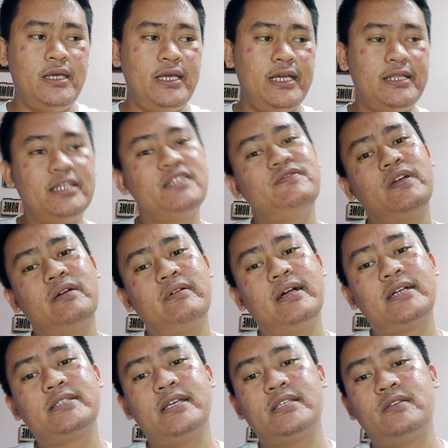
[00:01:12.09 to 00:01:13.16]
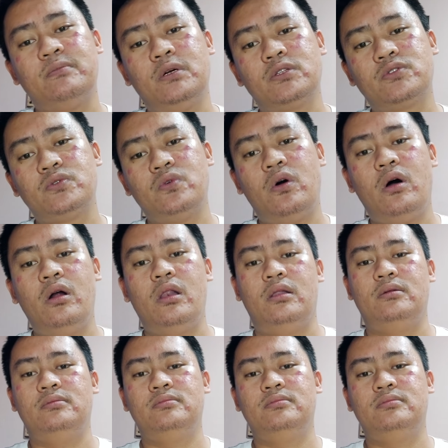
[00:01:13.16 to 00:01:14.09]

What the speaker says: it is very accessible to all.